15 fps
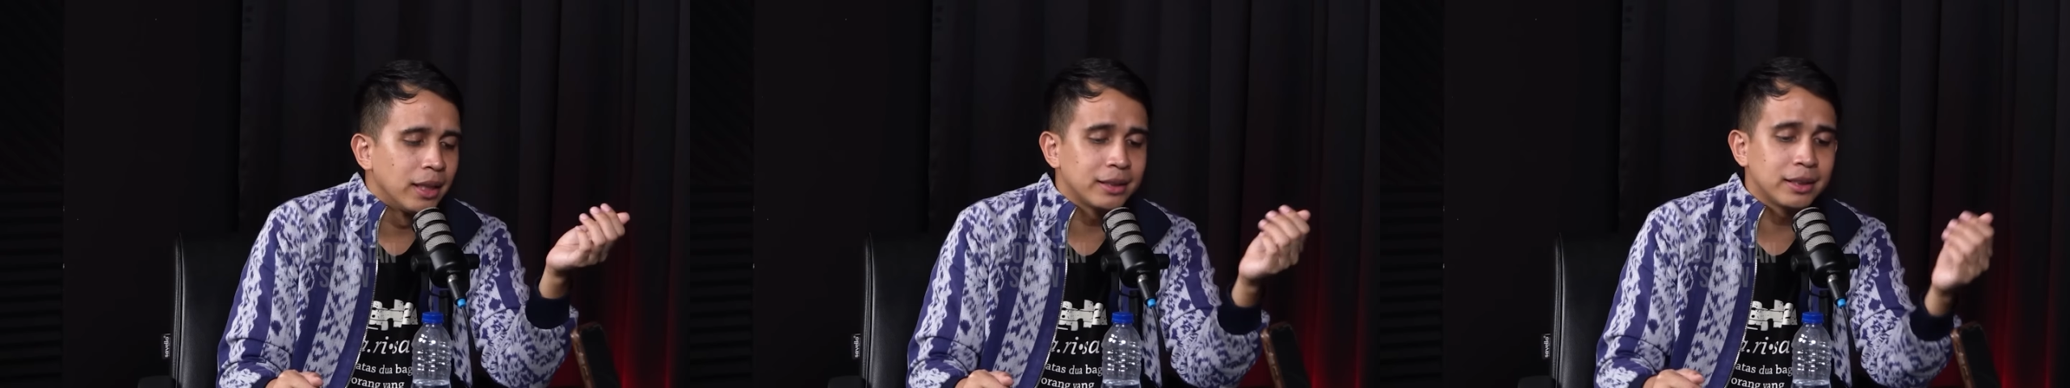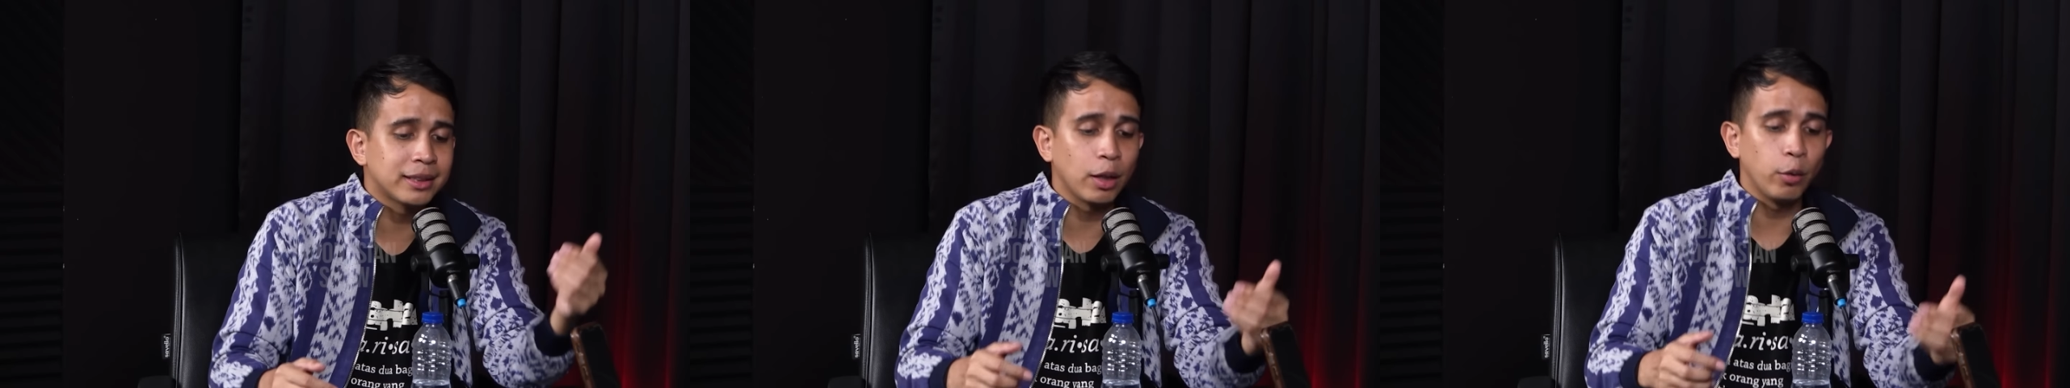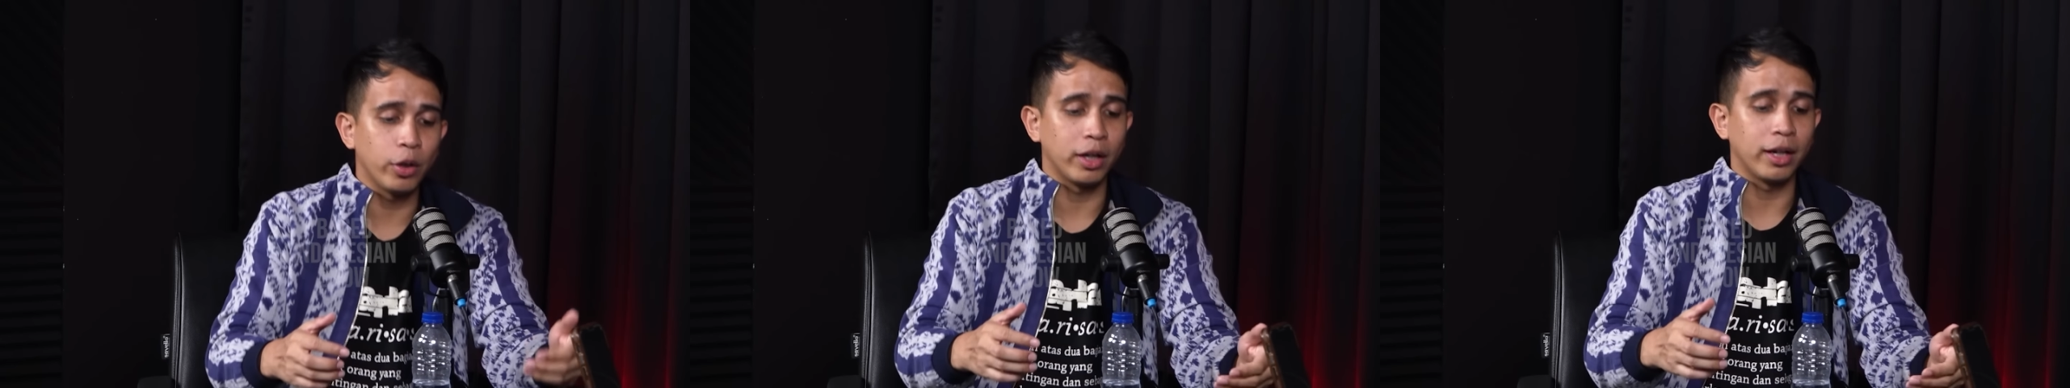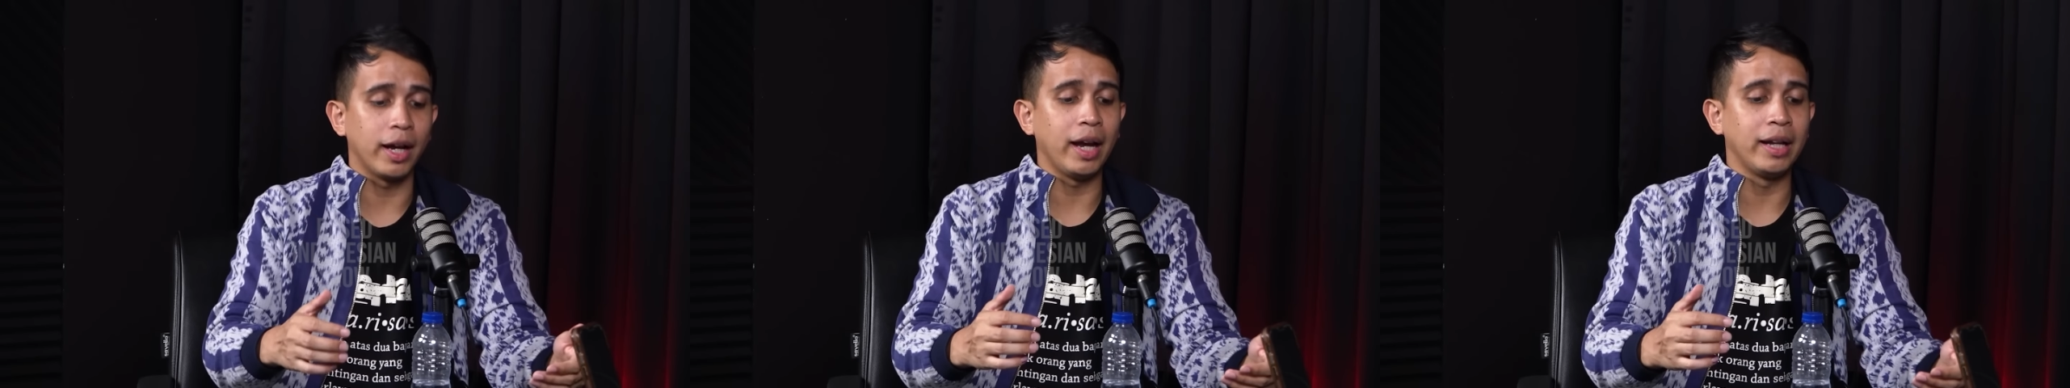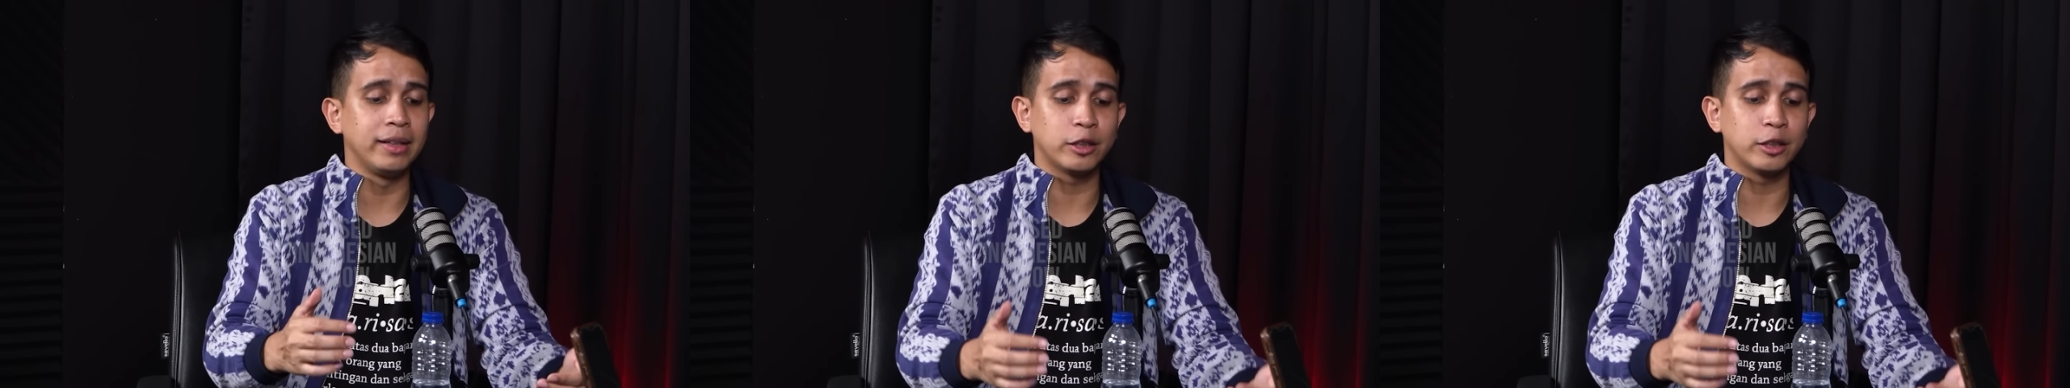just say in